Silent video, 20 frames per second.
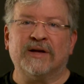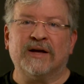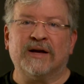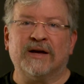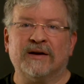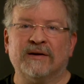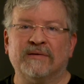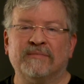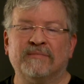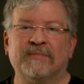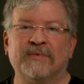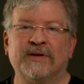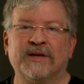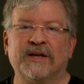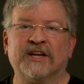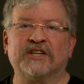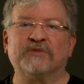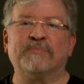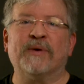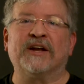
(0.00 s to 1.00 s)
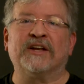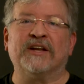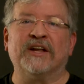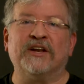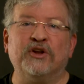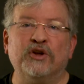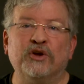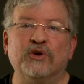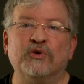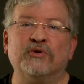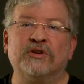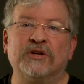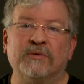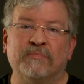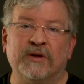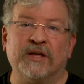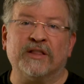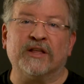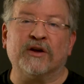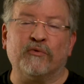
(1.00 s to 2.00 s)
um, expecting you to
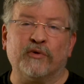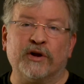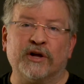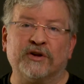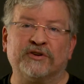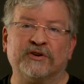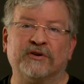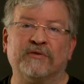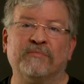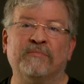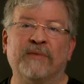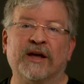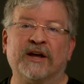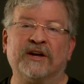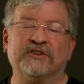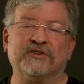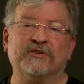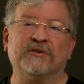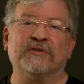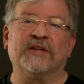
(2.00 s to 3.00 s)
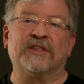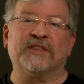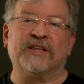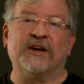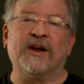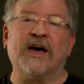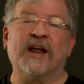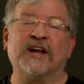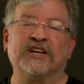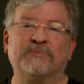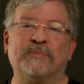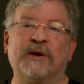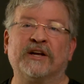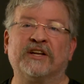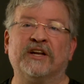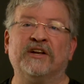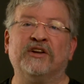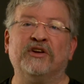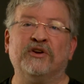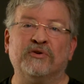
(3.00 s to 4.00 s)
be their realtor, make sure that they're not
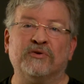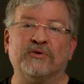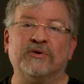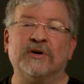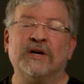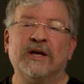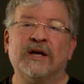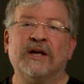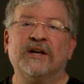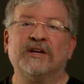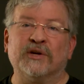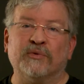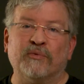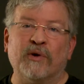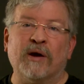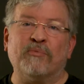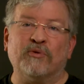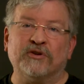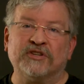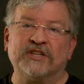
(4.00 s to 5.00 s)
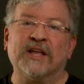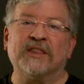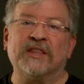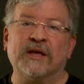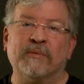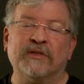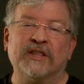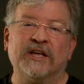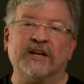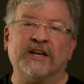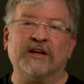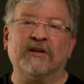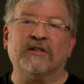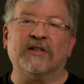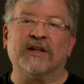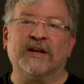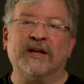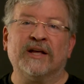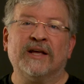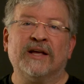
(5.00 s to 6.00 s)
expecting you to represent them in the
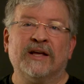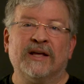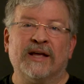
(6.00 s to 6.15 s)
deal and,